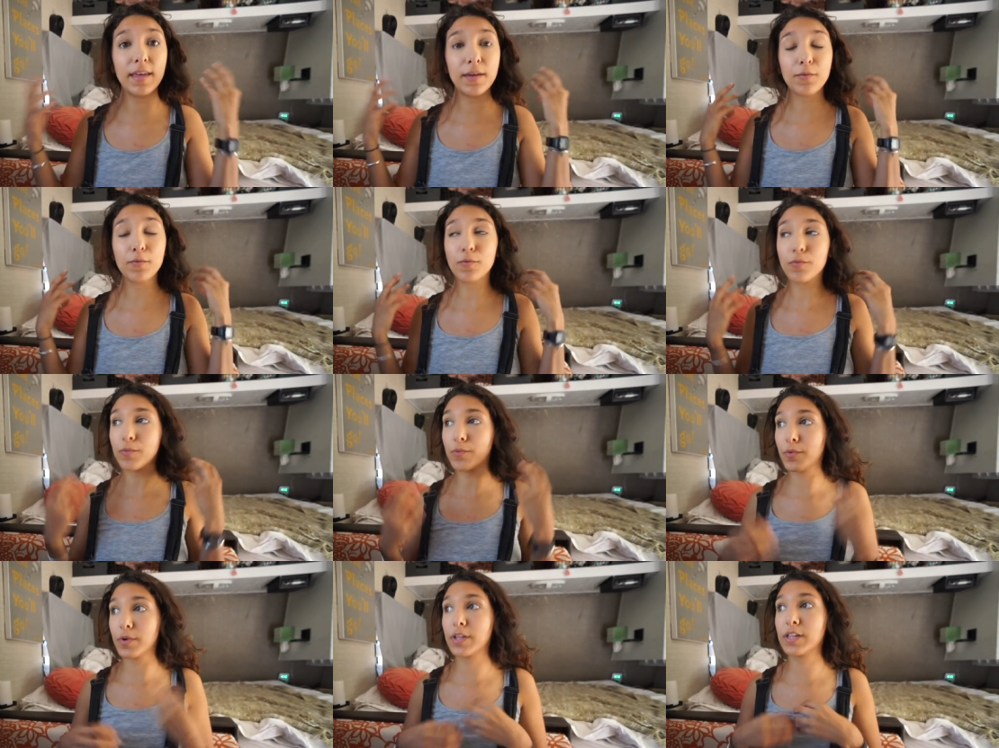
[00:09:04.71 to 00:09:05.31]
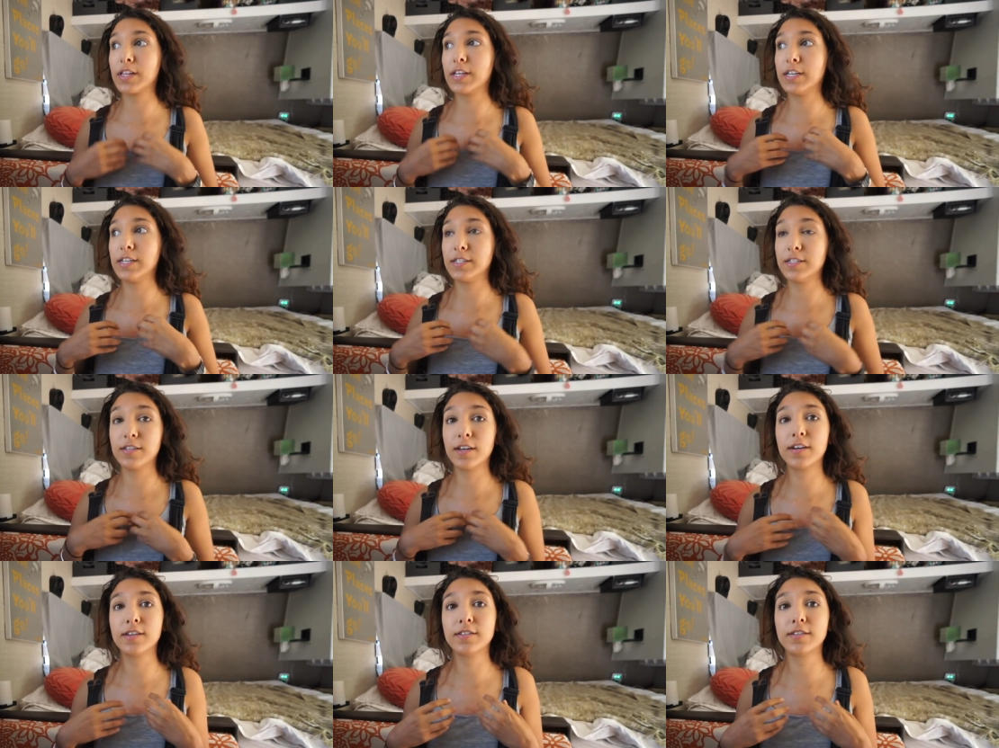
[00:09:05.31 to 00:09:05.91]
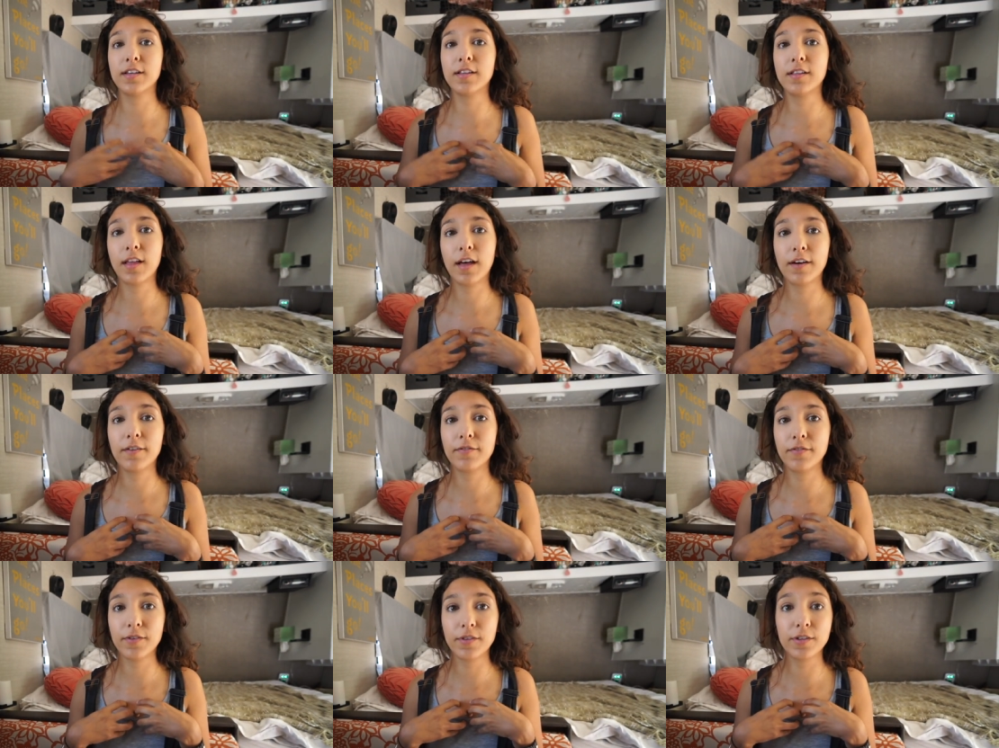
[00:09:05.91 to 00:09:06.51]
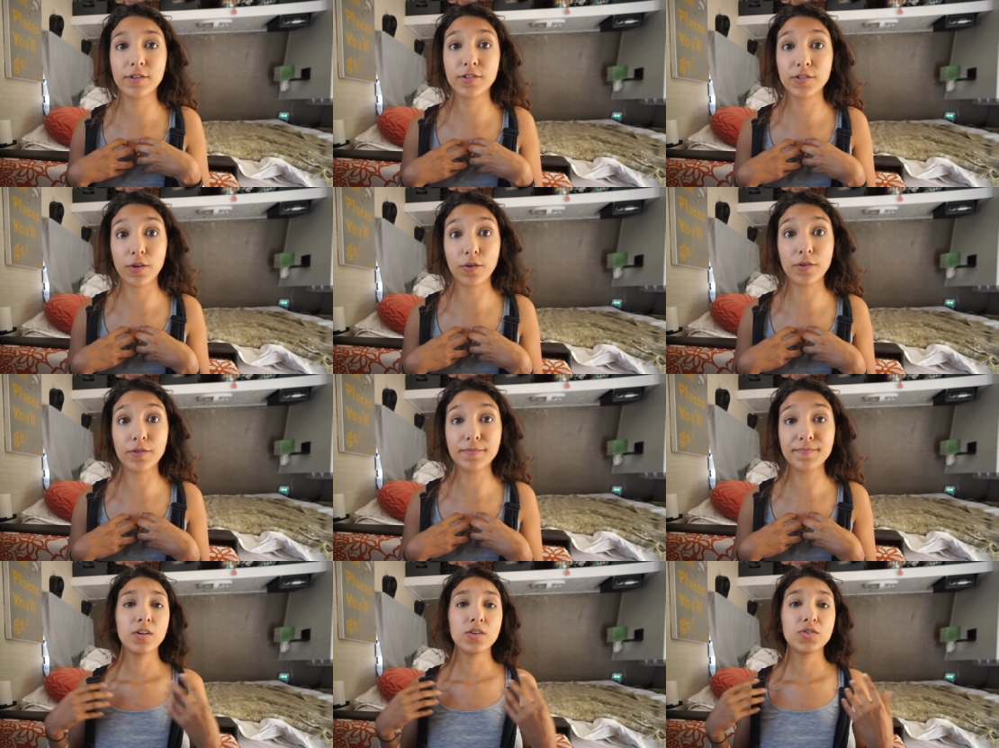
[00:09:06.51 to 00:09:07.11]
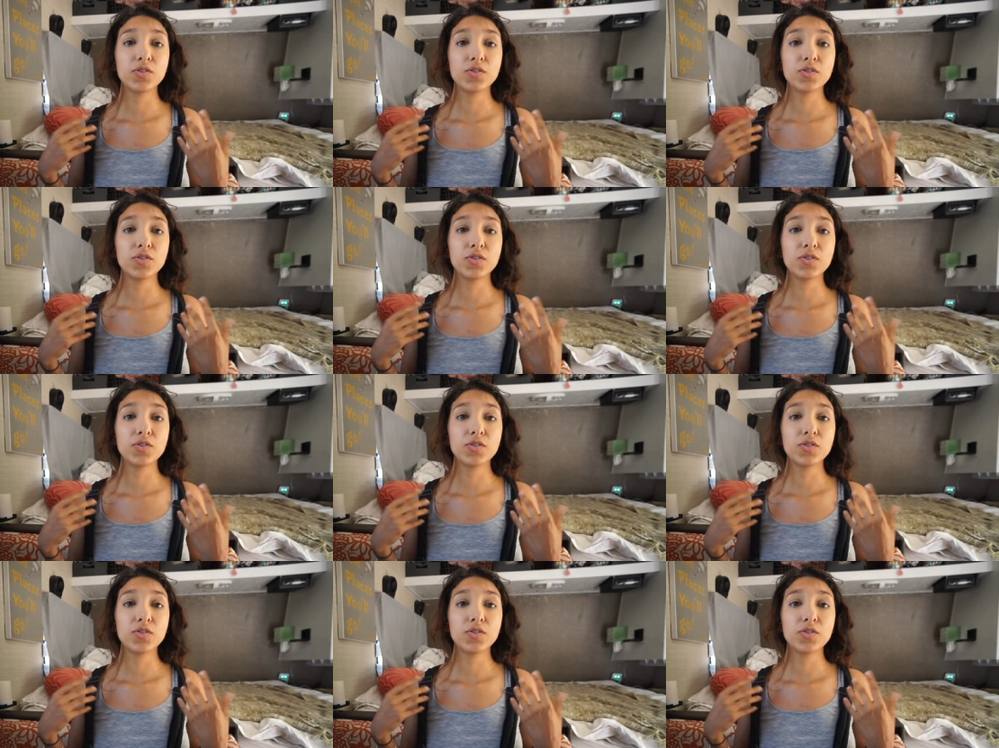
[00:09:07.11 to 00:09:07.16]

it really does a lot for the soul.